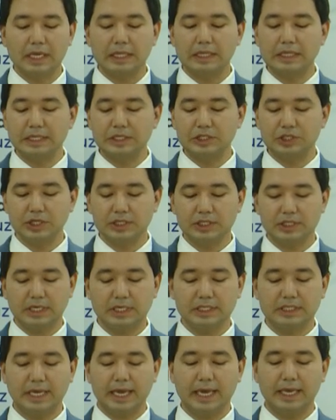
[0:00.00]

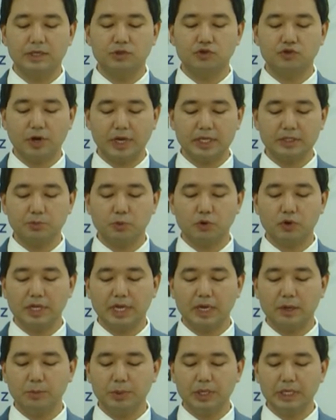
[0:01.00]
logistics, and transport
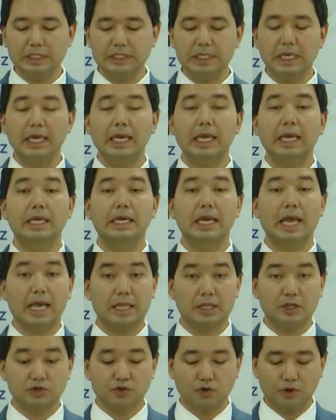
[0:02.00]
companies in
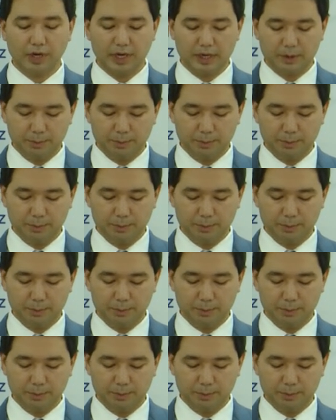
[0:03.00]
electronic